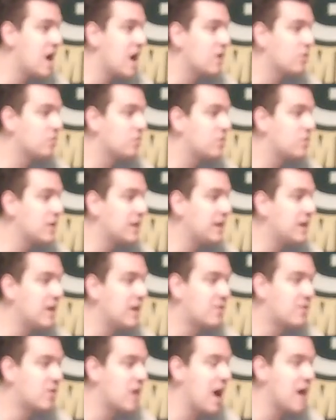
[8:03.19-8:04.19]
I don't think he
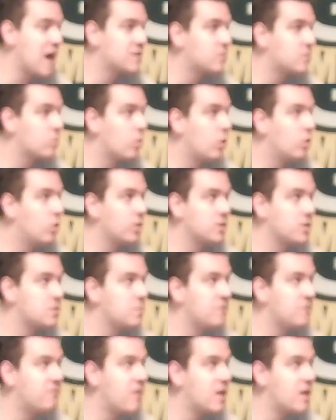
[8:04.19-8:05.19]
ever has a role, and to
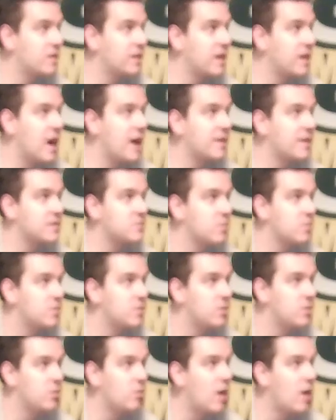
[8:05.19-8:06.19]
be fairly honest
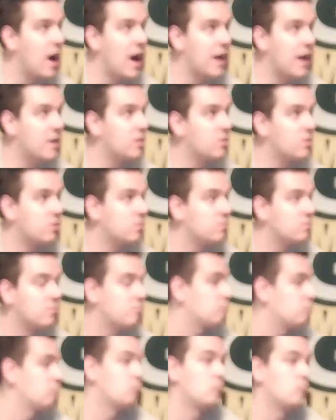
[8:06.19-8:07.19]
with you, I
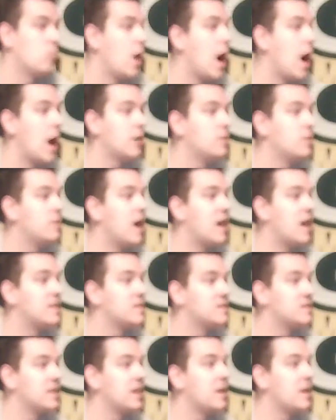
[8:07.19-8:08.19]
do not
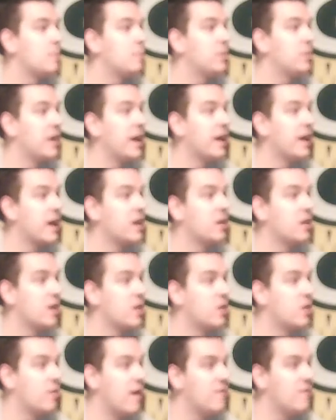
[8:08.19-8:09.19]
see him playing on
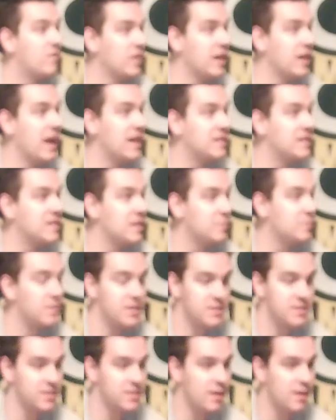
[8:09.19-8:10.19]
another NBA team
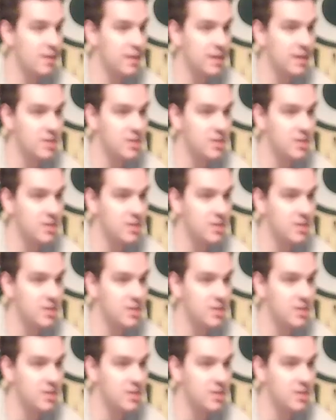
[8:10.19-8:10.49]
this year.